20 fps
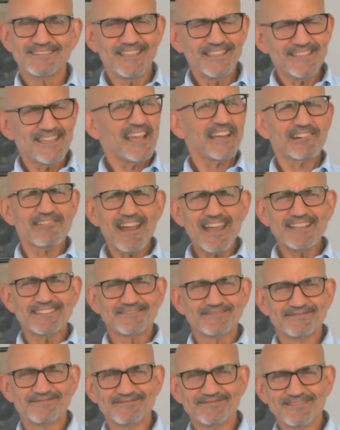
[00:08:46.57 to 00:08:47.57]
Isn't that great?
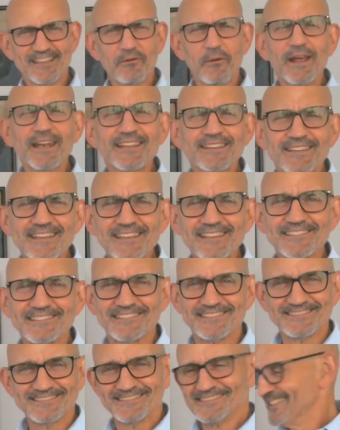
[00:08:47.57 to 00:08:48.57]
What a
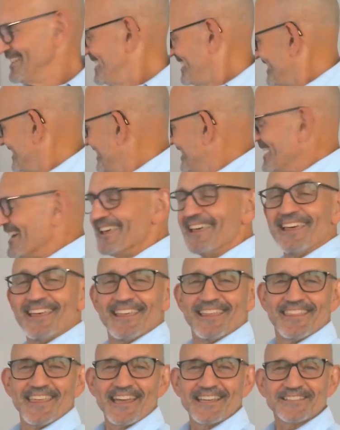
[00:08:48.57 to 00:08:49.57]
deal.
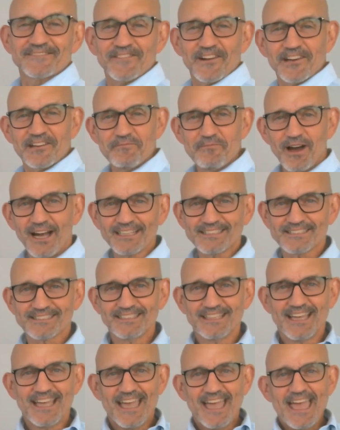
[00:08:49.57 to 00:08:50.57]
Thanks very much.
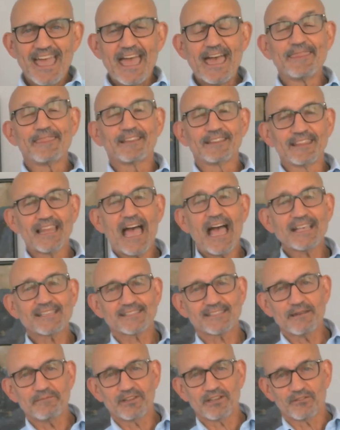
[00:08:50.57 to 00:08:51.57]
And the
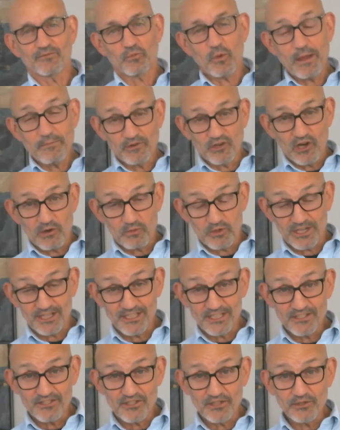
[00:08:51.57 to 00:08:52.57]
last webinar we're
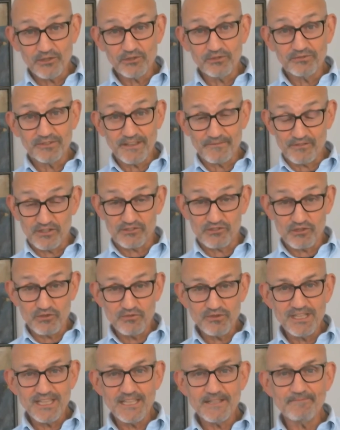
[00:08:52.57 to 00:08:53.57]
going to do, if you
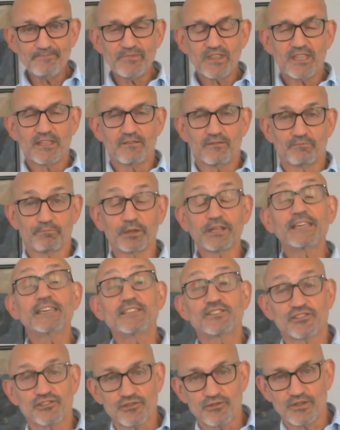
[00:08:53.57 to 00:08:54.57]
tune in,
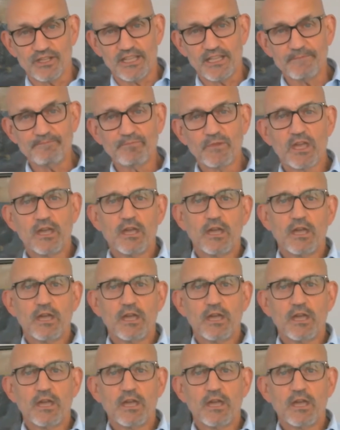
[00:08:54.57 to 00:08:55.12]
please tune in.